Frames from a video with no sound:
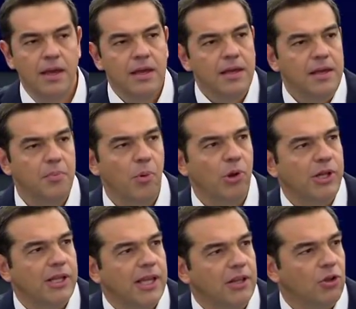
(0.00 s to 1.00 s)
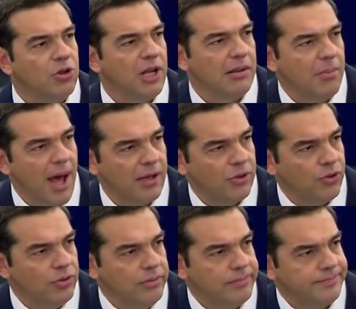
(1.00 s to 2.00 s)
in a very difficult situation.
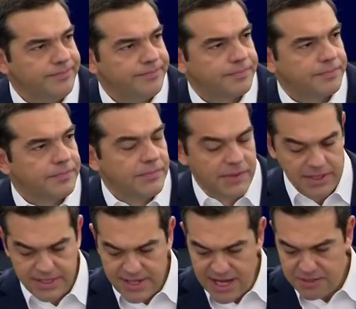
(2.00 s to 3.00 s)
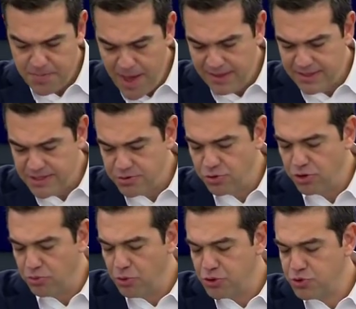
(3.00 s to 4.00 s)
The policy of
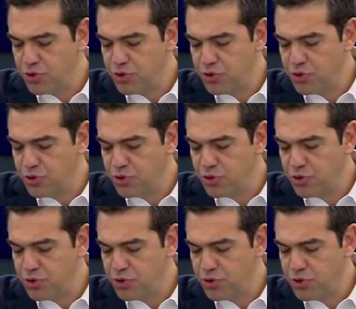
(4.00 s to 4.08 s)
deficits